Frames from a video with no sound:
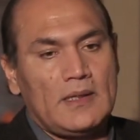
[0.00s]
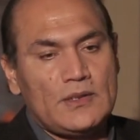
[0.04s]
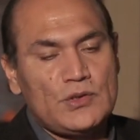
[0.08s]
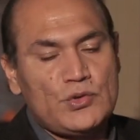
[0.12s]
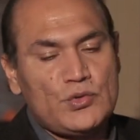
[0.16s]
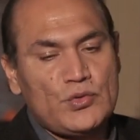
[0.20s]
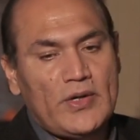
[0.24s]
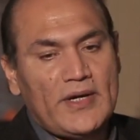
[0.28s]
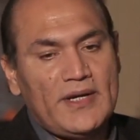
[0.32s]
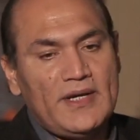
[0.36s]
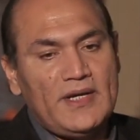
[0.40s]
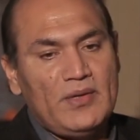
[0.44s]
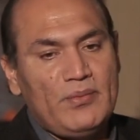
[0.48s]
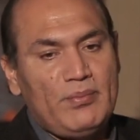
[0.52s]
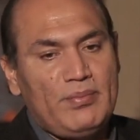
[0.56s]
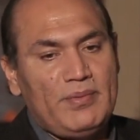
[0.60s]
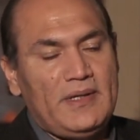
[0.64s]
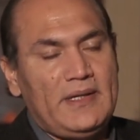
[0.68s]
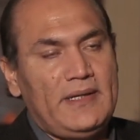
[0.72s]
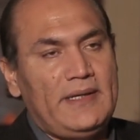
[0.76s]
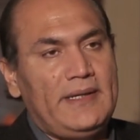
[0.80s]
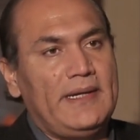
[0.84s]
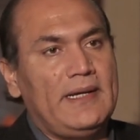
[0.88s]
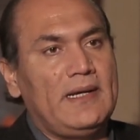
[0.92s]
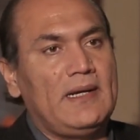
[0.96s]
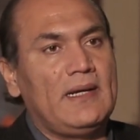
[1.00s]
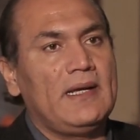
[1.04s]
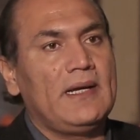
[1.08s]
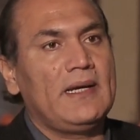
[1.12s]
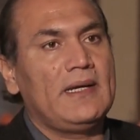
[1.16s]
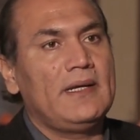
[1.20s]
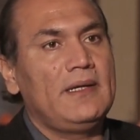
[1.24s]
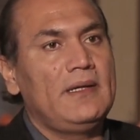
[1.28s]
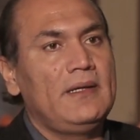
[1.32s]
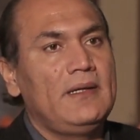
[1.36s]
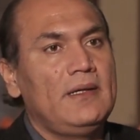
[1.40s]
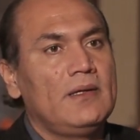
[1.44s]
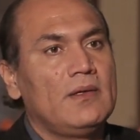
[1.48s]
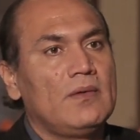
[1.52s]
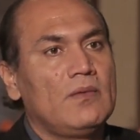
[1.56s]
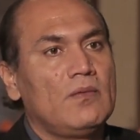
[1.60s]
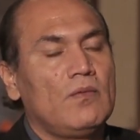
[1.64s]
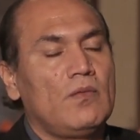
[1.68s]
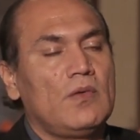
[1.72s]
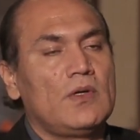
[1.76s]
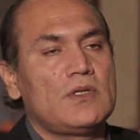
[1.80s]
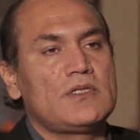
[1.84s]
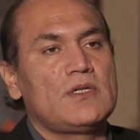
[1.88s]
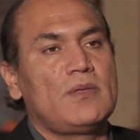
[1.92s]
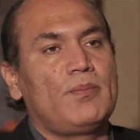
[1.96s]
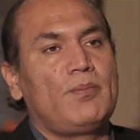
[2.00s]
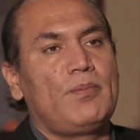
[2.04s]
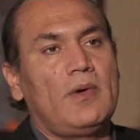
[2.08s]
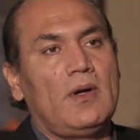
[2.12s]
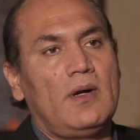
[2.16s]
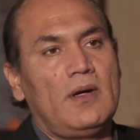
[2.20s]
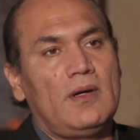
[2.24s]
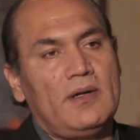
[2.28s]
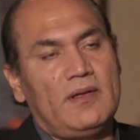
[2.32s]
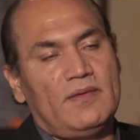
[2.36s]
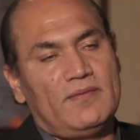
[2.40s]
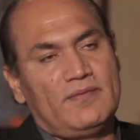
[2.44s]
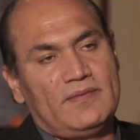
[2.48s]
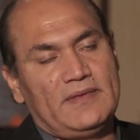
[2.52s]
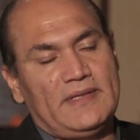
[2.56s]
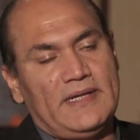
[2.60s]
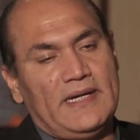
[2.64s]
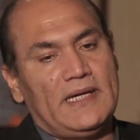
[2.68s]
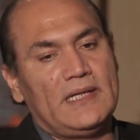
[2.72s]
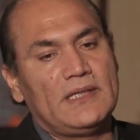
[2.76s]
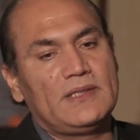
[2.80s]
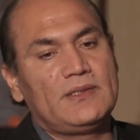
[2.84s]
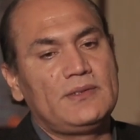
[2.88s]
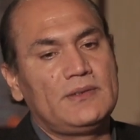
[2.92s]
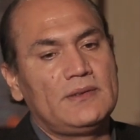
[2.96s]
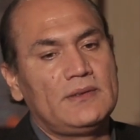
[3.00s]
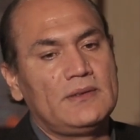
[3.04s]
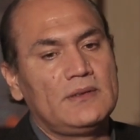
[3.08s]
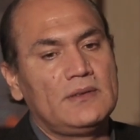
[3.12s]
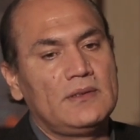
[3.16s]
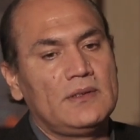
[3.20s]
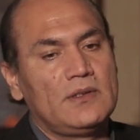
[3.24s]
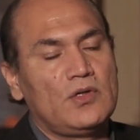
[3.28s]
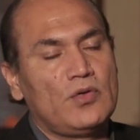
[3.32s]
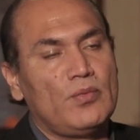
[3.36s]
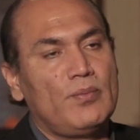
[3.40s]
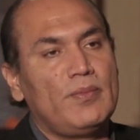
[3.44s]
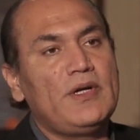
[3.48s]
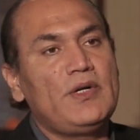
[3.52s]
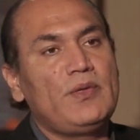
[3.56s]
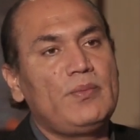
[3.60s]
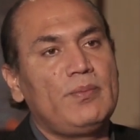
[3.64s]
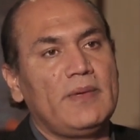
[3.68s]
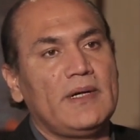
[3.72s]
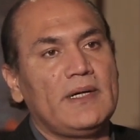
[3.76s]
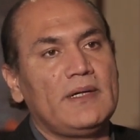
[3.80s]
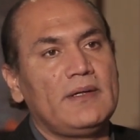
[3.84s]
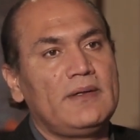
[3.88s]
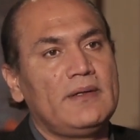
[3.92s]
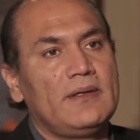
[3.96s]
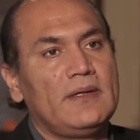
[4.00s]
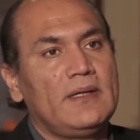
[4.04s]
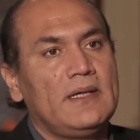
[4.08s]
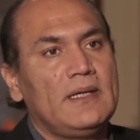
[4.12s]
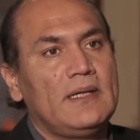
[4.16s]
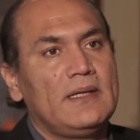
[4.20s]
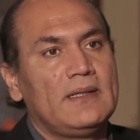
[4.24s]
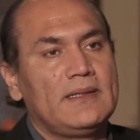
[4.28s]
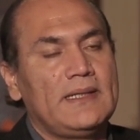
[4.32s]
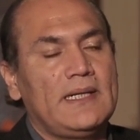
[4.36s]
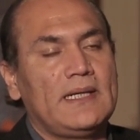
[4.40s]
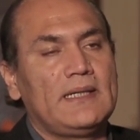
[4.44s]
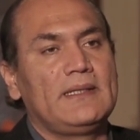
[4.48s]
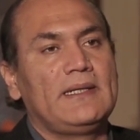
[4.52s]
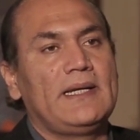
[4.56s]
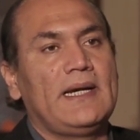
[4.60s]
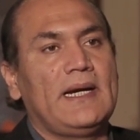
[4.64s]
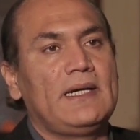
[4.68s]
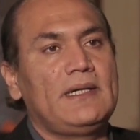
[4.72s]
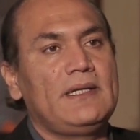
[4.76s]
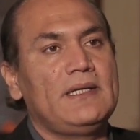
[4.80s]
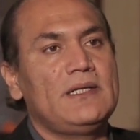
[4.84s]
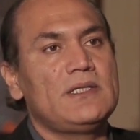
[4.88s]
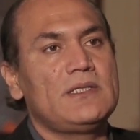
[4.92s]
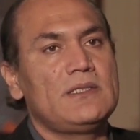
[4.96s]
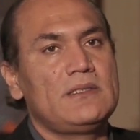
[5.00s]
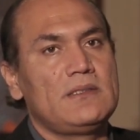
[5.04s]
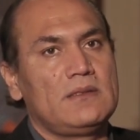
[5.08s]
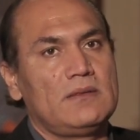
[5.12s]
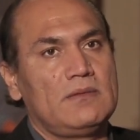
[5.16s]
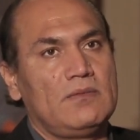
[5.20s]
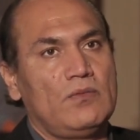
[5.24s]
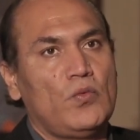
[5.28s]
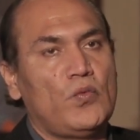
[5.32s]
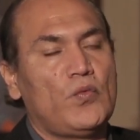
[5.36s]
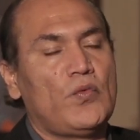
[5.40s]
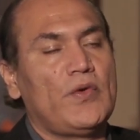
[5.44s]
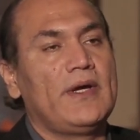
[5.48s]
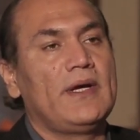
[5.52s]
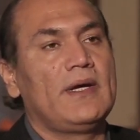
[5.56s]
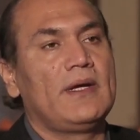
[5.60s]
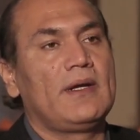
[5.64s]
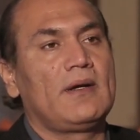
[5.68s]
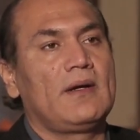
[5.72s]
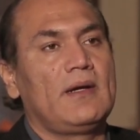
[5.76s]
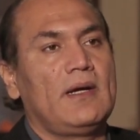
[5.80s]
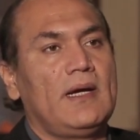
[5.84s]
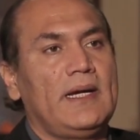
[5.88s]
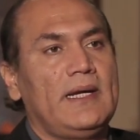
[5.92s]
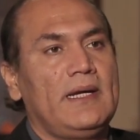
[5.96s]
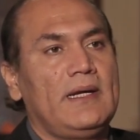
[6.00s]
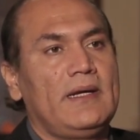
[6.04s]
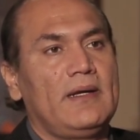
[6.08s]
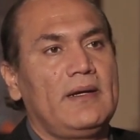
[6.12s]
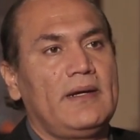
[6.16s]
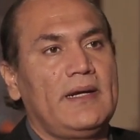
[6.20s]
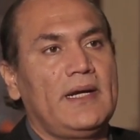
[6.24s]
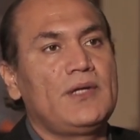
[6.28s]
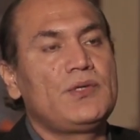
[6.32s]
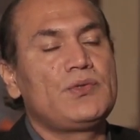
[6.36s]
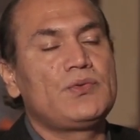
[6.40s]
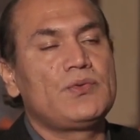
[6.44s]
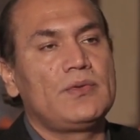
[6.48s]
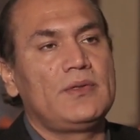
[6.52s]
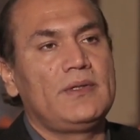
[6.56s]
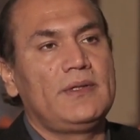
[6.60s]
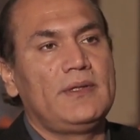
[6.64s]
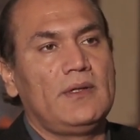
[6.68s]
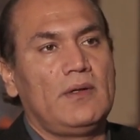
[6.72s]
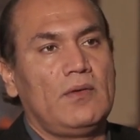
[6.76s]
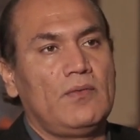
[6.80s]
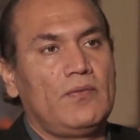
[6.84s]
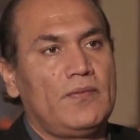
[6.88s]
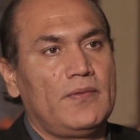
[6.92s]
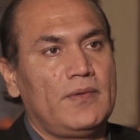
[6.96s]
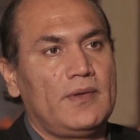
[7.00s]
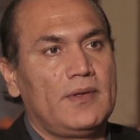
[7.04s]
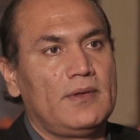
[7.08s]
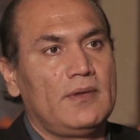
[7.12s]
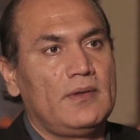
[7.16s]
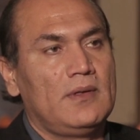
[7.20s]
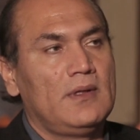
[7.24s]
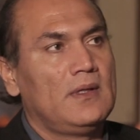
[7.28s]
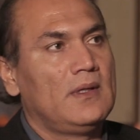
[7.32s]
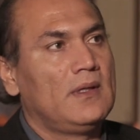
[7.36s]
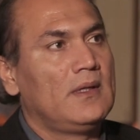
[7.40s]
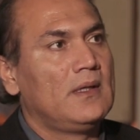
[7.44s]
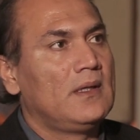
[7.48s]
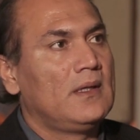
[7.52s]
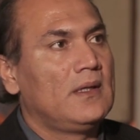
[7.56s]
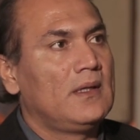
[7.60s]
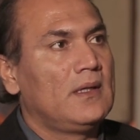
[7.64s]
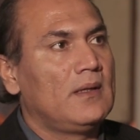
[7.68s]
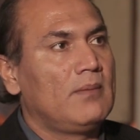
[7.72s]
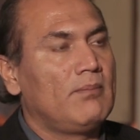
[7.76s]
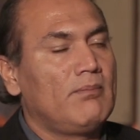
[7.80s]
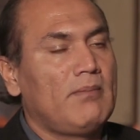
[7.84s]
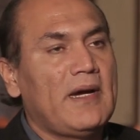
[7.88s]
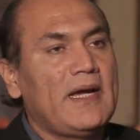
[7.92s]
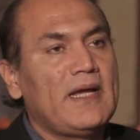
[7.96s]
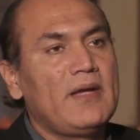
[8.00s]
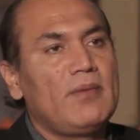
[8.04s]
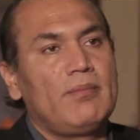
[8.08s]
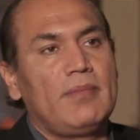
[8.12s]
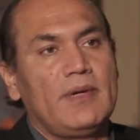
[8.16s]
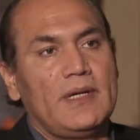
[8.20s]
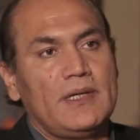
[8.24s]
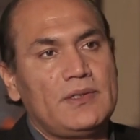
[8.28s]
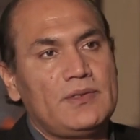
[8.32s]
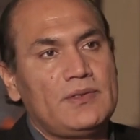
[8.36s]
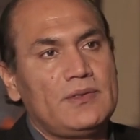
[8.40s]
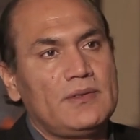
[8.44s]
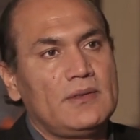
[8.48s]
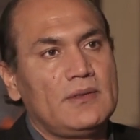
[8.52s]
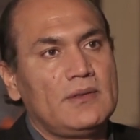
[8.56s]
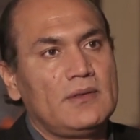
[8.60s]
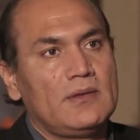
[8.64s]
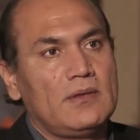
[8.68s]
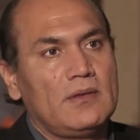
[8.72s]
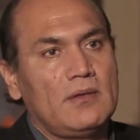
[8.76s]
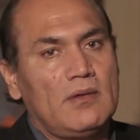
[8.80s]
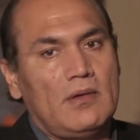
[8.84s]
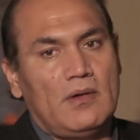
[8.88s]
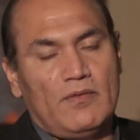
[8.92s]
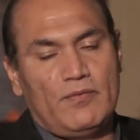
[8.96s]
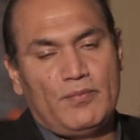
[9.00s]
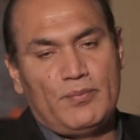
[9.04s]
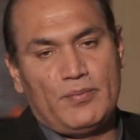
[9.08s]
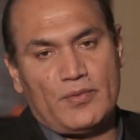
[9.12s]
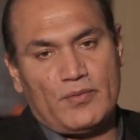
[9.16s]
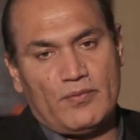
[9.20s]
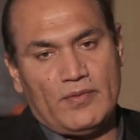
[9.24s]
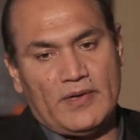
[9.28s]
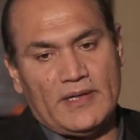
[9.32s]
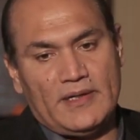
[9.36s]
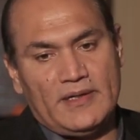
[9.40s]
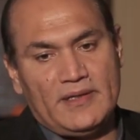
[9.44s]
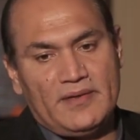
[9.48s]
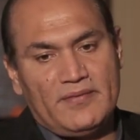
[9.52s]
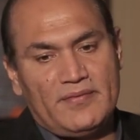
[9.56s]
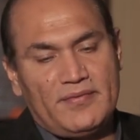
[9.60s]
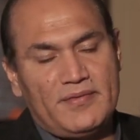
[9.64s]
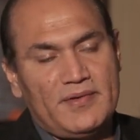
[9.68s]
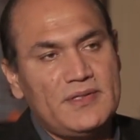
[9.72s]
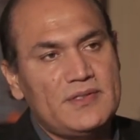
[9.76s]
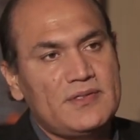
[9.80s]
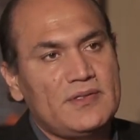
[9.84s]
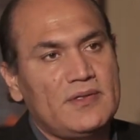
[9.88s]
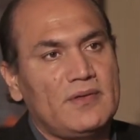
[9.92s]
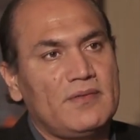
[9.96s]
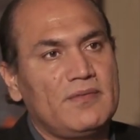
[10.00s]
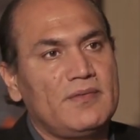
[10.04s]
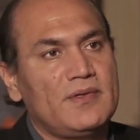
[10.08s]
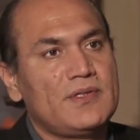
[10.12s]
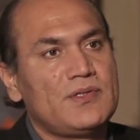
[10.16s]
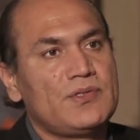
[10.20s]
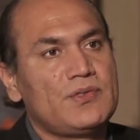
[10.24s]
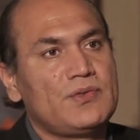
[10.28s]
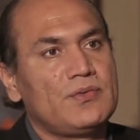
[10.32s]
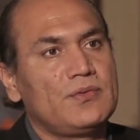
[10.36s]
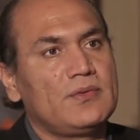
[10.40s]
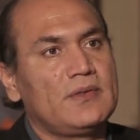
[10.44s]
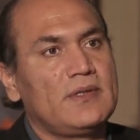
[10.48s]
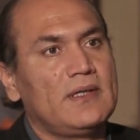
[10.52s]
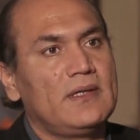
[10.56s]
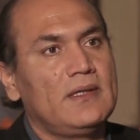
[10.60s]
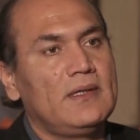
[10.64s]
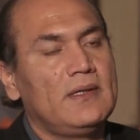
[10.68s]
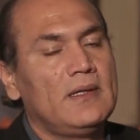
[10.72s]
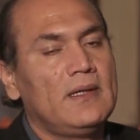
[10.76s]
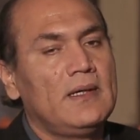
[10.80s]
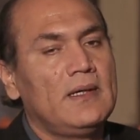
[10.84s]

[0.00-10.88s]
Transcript: Joining PKLI was a part of that commitment, that is where I can actually offer my bit of providing free service to the